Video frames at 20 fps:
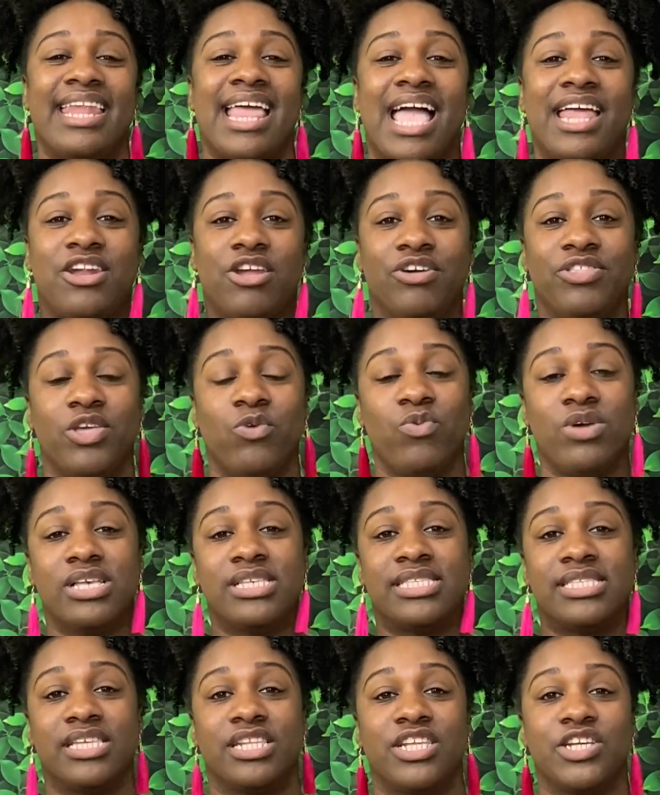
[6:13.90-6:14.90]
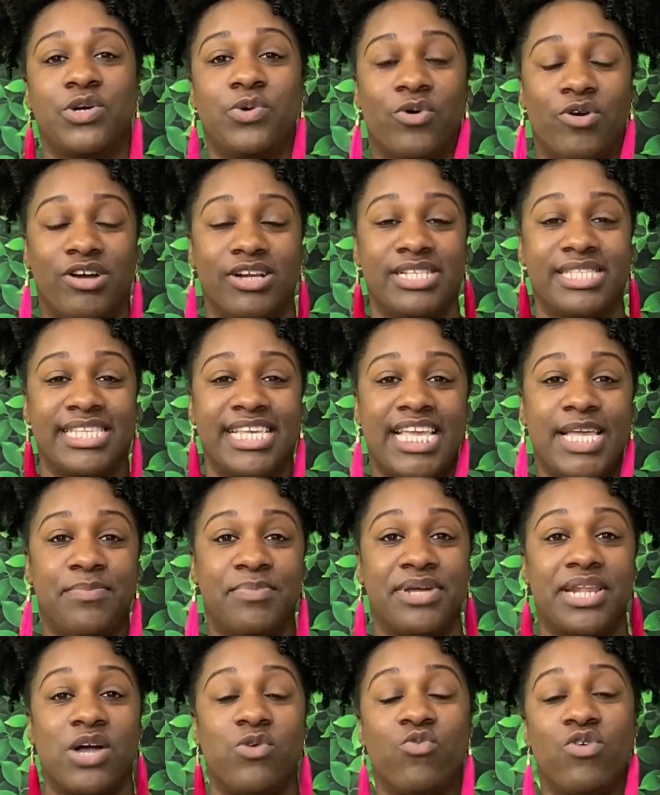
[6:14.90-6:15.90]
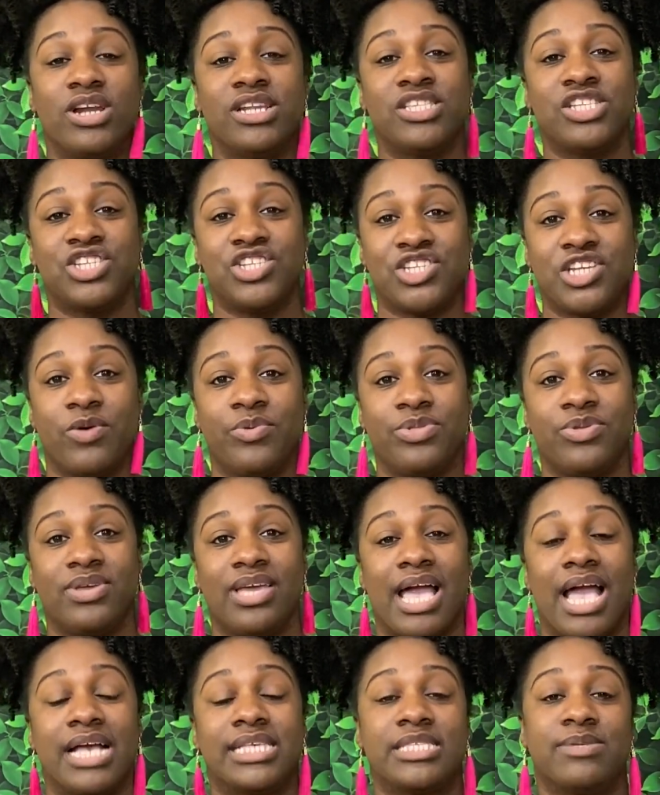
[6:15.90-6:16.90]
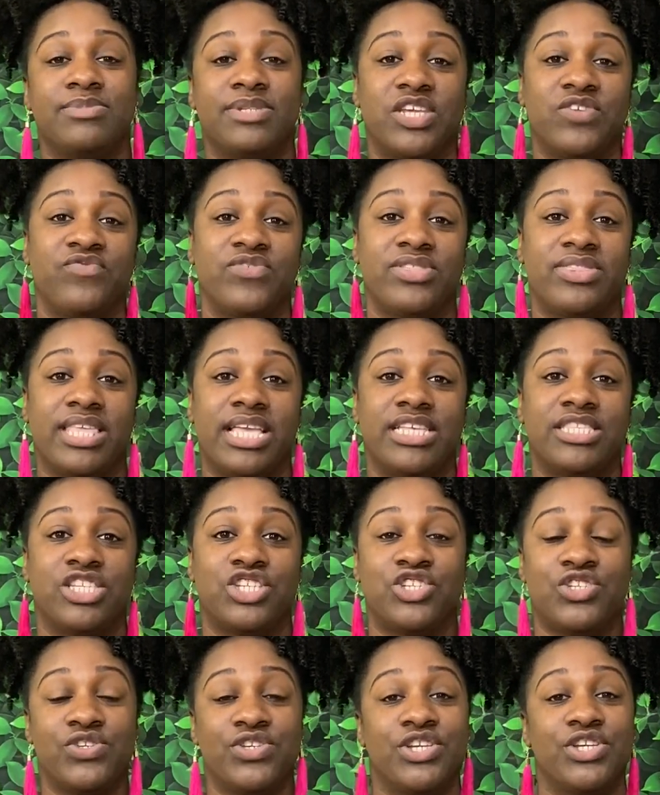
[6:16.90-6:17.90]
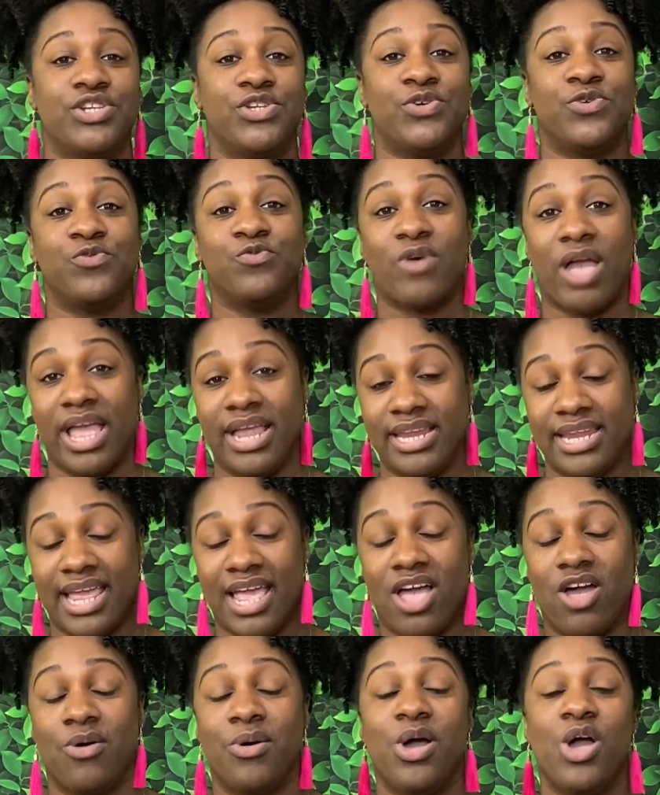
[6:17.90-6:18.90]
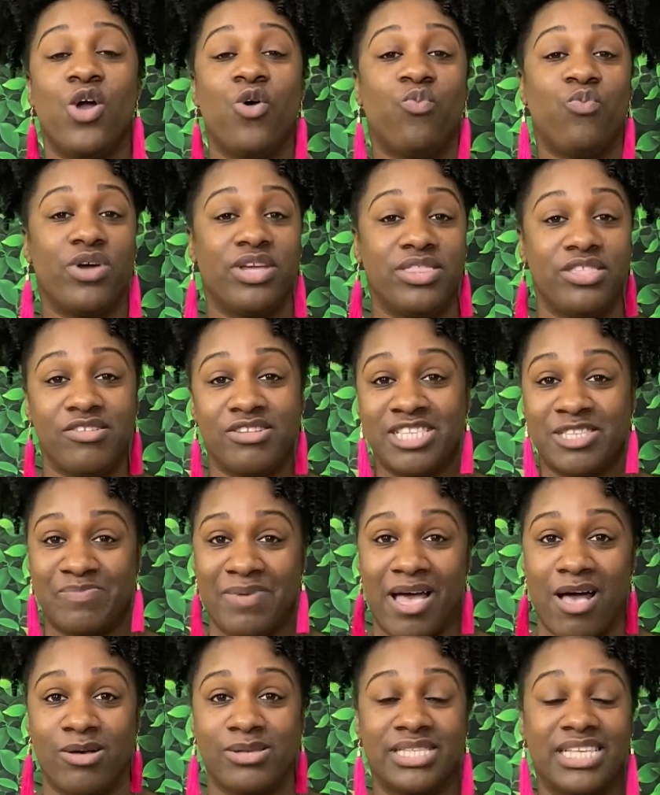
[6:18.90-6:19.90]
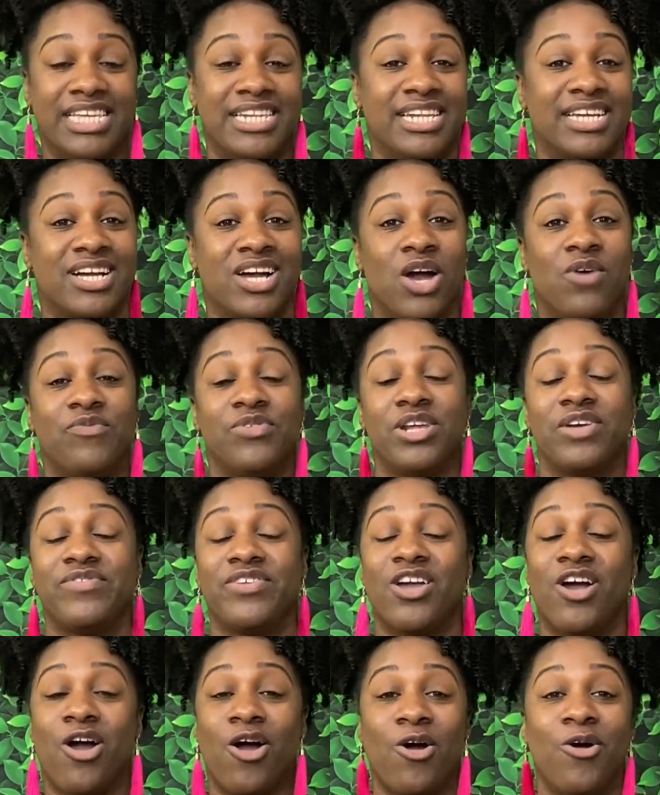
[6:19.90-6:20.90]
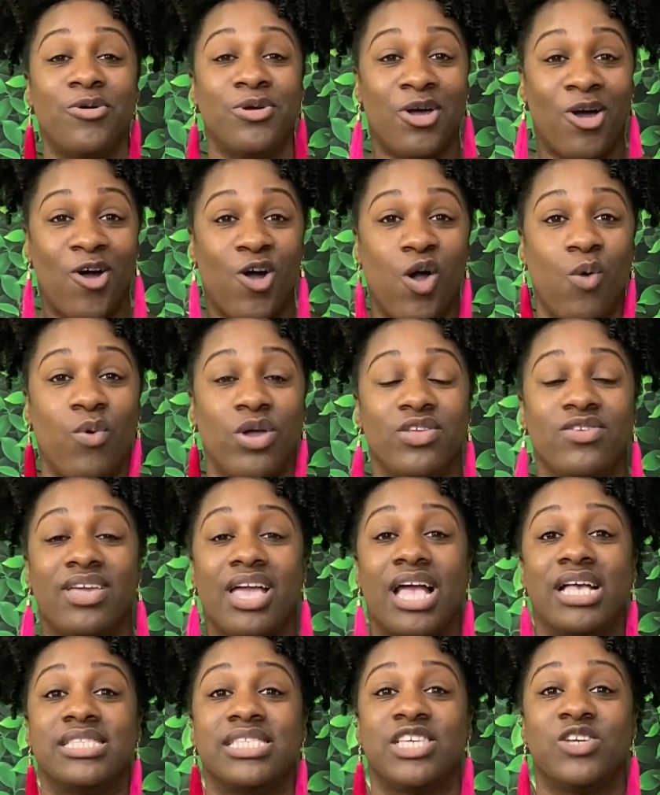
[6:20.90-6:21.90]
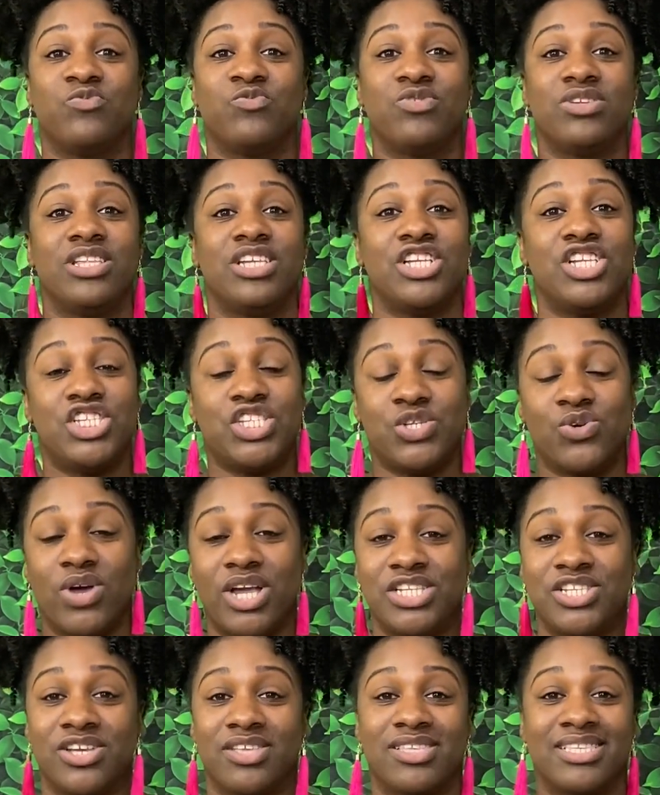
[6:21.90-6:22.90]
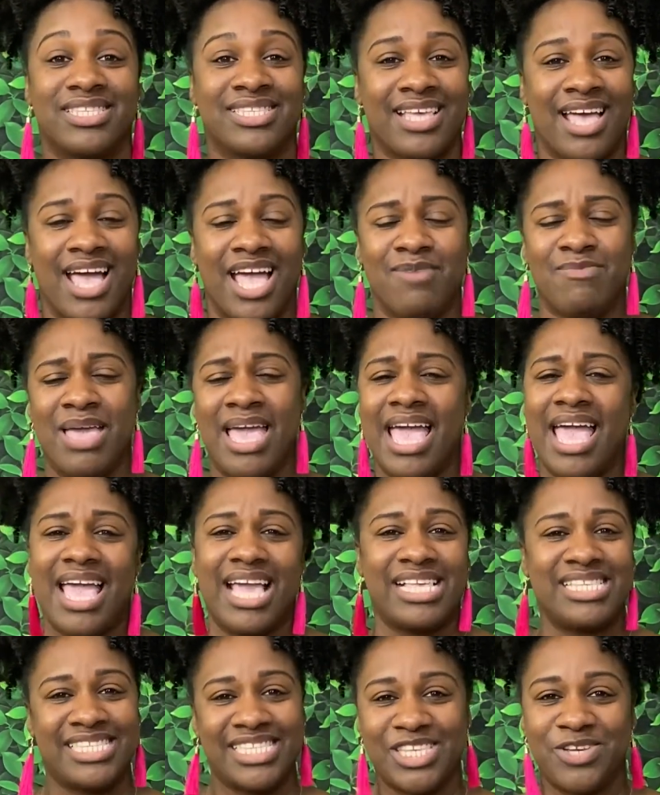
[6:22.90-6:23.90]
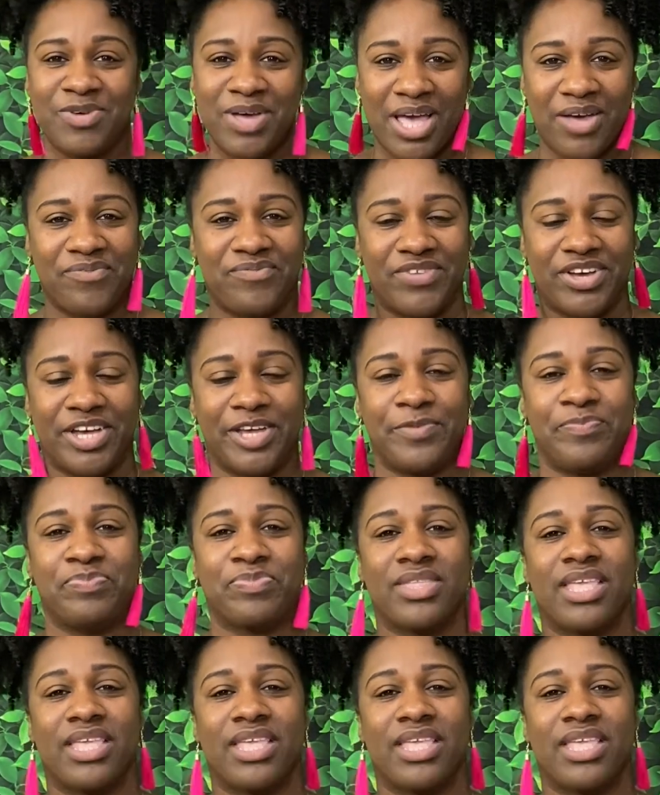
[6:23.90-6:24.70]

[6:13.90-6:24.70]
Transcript: Now, I know that we're still in quarantine, but I wanted to share with you guys some different things that you can do right now with your spouse in the comfort of your own home, where you guys can really enjoy each other's time and still have fun.